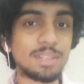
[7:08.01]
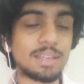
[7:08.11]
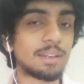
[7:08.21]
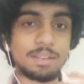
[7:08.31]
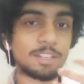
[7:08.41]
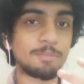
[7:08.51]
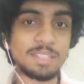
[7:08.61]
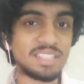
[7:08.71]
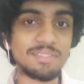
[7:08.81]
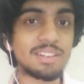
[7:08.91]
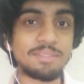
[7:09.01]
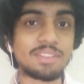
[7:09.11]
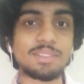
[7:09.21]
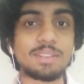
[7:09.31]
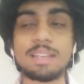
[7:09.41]
like it could be civil
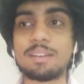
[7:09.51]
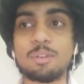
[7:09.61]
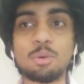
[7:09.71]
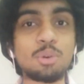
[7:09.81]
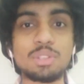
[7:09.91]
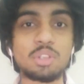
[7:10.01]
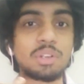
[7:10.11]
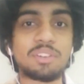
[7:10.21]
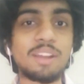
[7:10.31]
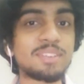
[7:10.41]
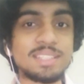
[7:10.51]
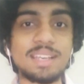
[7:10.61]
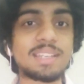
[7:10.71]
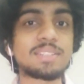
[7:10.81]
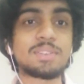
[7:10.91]
infrastructure like roads or traffic
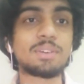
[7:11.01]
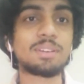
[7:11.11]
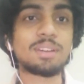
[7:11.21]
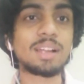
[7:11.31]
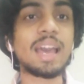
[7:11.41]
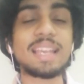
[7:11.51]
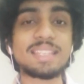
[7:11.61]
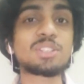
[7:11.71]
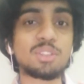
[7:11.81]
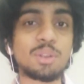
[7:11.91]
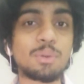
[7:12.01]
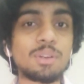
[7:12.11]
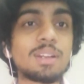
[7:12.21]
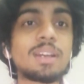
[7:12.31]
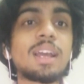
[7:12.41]
signs or assets on the road.